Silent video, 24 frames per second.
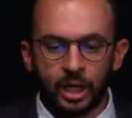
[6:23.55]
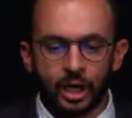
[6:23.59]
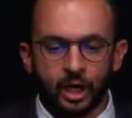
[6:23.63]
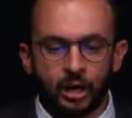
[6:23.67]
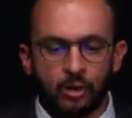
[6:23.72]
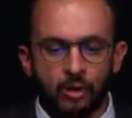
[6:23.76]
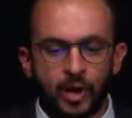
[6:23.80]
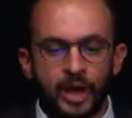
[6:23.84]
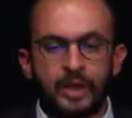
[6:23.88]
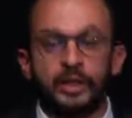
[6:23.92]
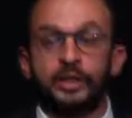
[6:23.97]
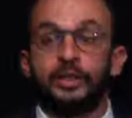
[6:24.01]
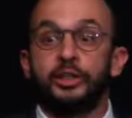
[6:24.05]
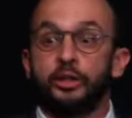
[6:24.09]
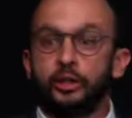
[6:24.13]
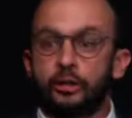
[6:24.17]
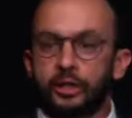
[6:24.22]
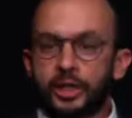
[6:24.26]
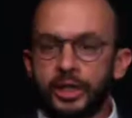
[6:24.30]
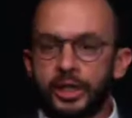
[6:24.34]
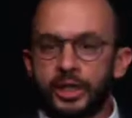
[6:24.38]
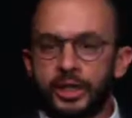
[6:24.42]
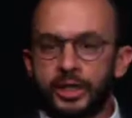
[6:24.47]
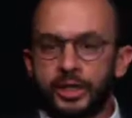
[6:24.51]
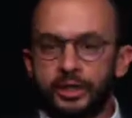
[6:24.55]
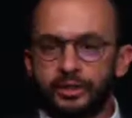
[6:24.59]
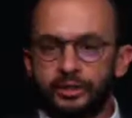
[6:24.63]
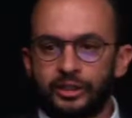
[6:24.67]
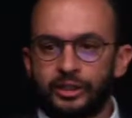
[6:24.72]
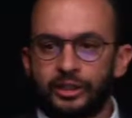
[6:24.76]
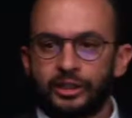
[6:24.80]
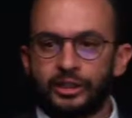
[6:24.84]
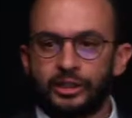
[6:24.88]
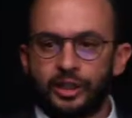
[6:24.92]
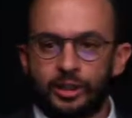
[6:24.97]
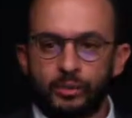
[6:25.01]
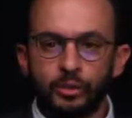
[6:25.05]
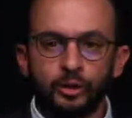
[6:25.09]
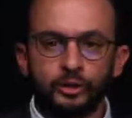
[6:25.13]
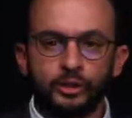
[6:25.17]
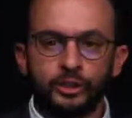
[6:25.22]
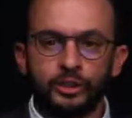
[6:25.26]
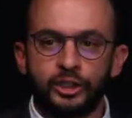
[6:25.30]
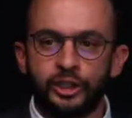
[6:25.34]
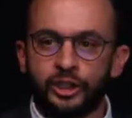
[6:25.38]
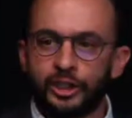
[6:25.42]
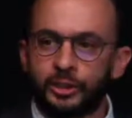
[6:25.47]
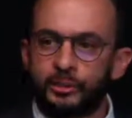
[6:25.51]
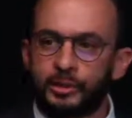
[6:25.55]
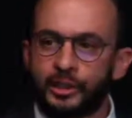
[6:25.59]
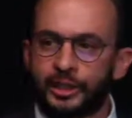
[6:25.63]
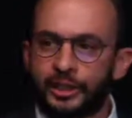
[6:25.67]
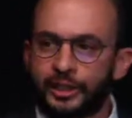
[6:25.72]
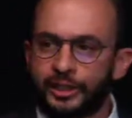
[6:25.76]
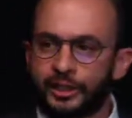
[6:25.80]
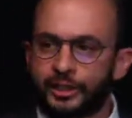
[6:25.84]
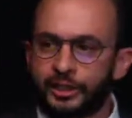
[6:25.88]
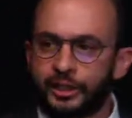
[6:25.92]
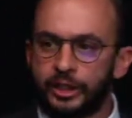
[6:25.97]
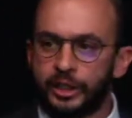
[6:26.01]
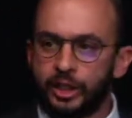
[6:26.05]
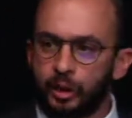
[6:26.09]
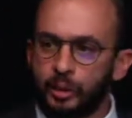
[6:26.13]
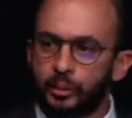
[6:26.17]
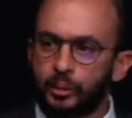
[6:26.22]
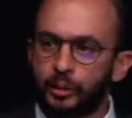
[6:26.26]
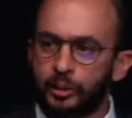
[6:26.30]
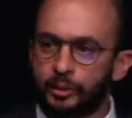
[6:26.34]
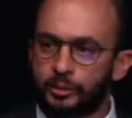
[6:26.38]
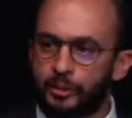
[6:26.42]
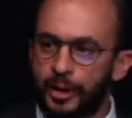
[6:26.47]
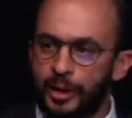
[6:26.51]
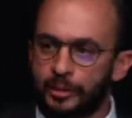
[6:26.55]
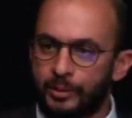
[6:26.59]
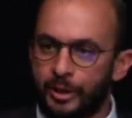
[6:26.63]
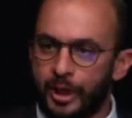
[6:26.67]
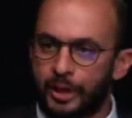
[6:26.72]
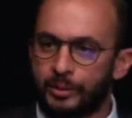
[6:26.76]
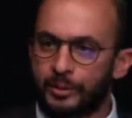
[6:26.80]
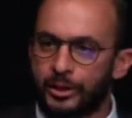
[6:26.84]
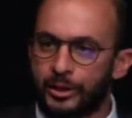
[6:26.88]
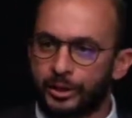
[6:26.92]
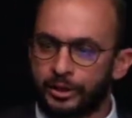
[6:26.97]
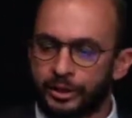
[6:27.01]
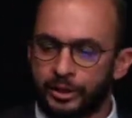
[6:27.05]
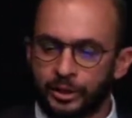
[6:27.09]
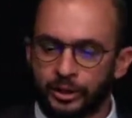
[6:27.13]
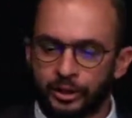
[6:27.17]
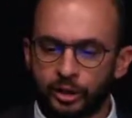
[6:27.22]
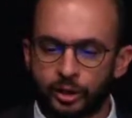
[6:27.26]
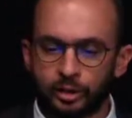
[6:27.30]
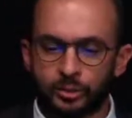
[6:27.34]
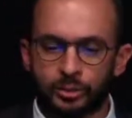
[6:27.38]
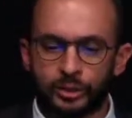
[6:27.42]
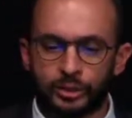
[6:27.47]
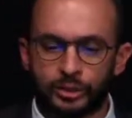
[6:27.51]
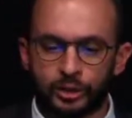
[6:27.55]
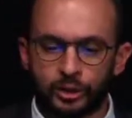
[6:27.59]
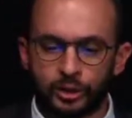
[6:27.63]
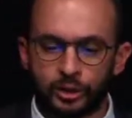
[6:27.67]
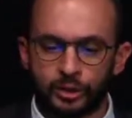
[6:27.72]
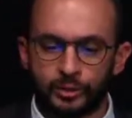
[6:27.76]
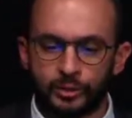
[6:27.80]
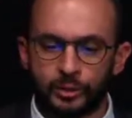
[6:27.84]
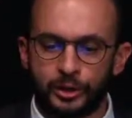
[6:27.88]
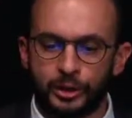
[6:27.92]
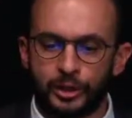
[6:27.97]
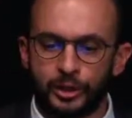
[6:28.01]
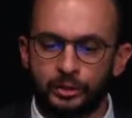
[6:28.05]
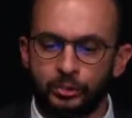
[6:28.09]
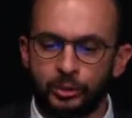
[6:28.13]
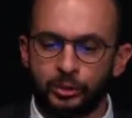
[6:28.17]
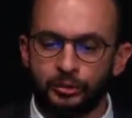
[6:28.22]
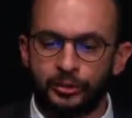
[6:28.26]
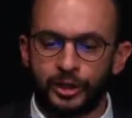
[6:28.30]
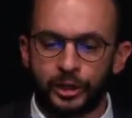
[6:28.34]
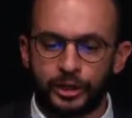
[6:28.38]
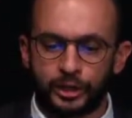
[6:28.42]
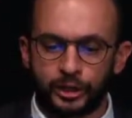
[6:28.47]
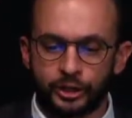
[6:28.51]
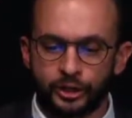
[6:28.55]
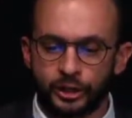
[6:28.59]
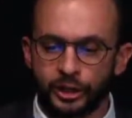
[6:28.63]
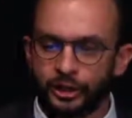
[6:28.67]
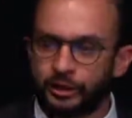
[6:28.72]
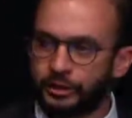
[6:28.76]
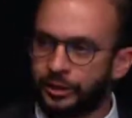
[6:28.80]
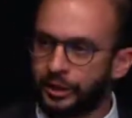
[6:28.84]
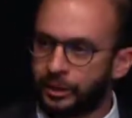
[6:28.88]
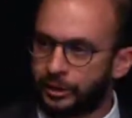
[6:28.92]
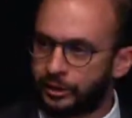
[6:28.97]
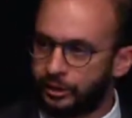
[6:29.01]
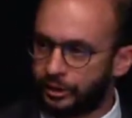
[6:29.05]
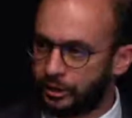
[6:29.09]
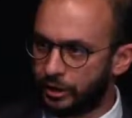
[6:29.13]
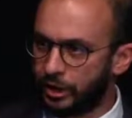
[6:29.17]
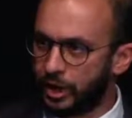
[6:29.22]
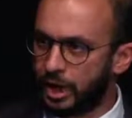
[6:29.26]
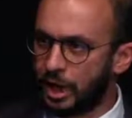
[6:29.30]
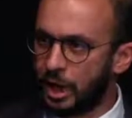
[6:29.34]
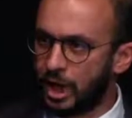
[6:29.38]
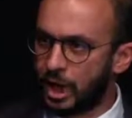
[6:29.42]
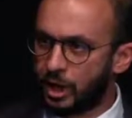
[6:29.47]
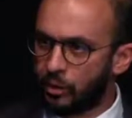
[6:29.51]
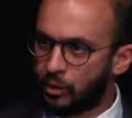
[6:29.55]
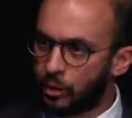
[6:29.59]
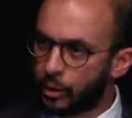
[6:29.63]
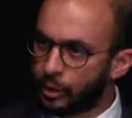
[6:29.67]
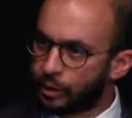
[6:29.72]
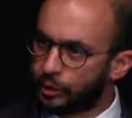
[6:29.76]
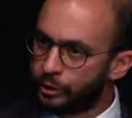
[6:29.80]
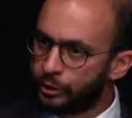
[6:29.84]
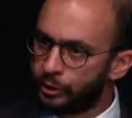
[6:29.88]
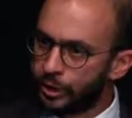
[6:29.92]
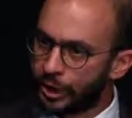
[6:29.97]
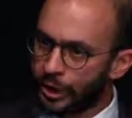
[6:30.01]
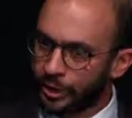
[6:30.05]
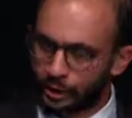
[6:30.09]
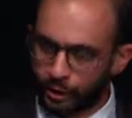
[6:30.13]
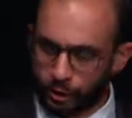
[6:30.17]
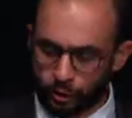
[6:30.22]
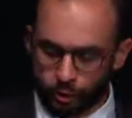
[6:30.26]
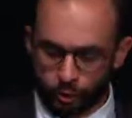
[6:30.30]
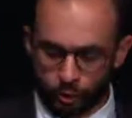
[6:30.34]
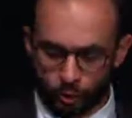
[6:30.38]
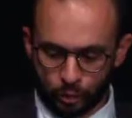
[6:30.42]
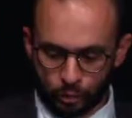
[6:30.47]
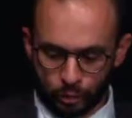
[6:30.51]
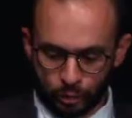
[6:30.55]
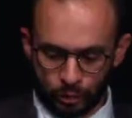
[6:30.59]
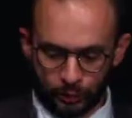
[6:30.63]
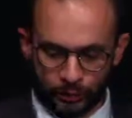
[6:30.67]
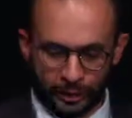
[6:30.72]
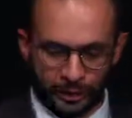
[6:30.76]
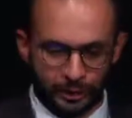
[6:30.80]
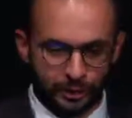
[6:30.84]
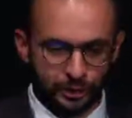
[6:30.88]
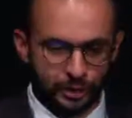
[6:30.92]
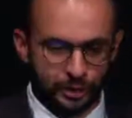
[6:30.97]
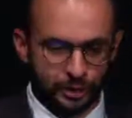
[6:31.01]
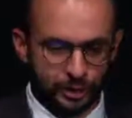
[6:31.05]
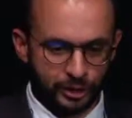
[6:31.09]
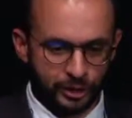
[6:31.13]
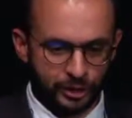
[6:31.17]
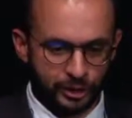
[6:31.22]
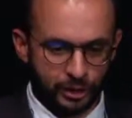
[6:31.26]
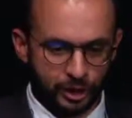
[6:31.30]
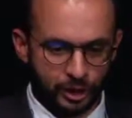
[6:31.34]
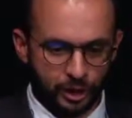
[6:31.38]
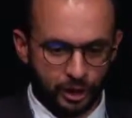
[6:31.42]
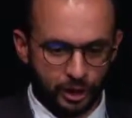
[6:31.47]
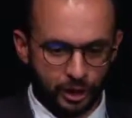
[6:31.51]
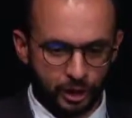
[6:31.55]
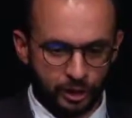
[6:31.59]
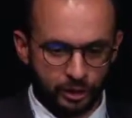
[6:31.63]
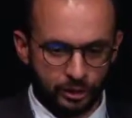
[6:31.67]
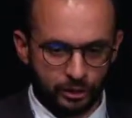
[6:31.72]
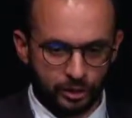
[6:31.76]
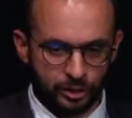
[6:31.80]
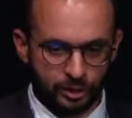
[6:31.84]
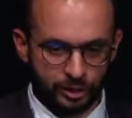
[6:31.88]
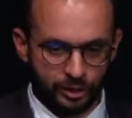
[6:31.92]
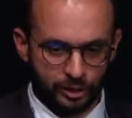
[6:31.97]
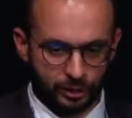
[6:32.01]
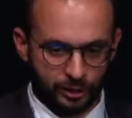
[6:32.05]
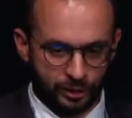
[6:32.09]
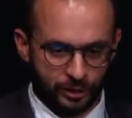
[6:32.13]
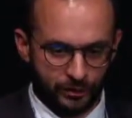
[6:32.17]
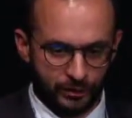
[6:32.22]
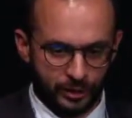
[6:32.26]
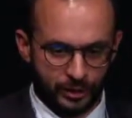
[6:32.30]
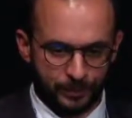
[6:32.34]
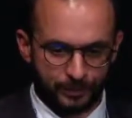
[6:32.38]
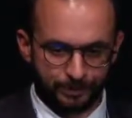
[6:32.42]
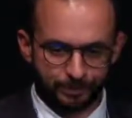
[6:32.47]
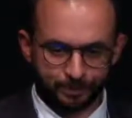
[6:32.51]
while in UK, there is a multidisciplinary team composed by primary and hospital professionals that work together to provide this activity.